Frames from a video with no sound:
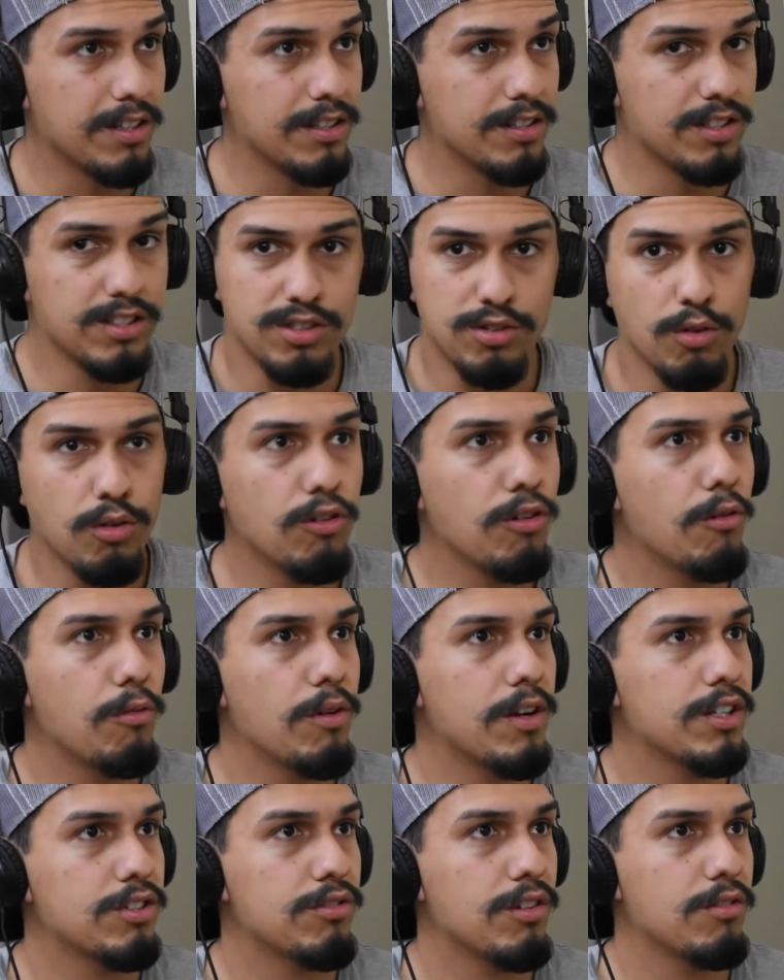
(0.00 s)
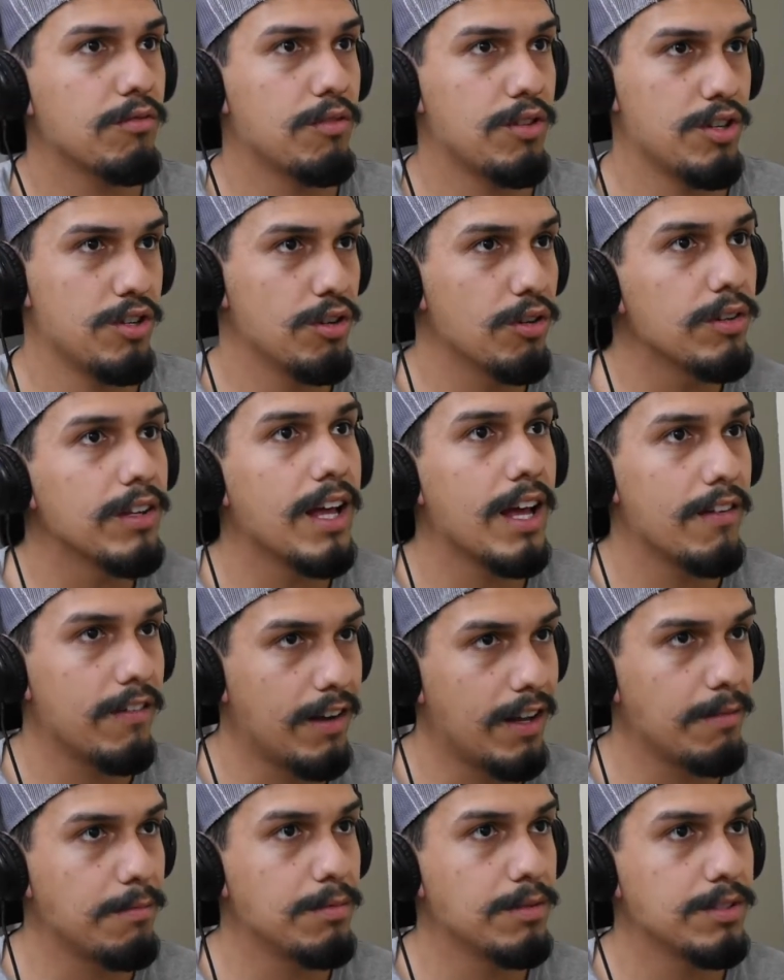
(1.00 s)
Just go to a restaurant where they have
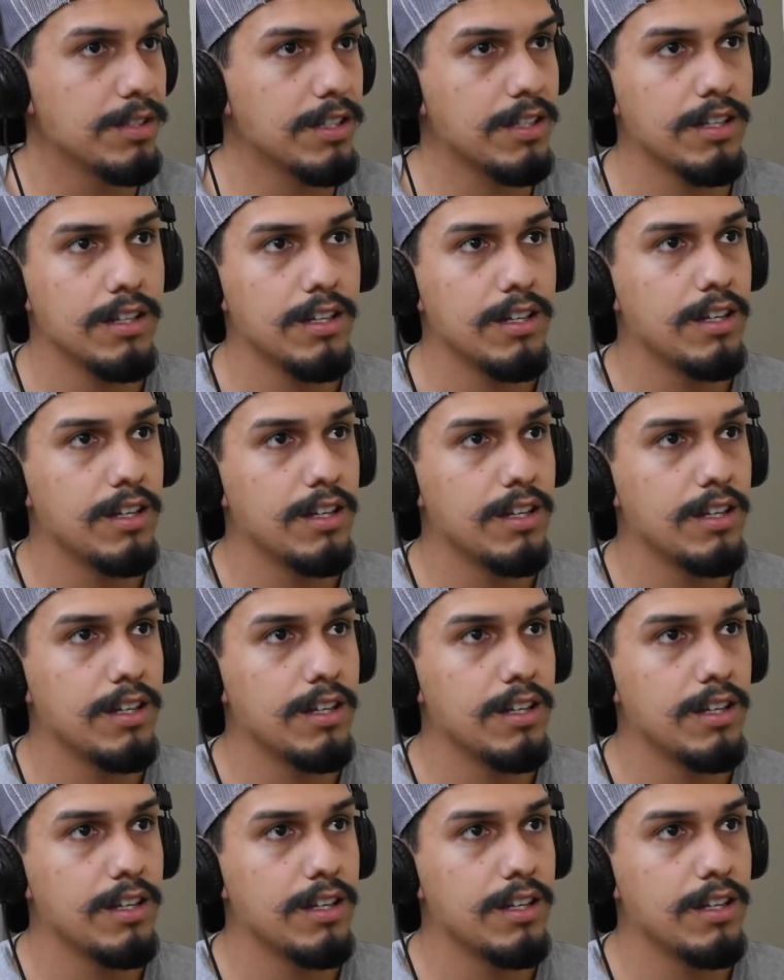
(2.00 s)
live music.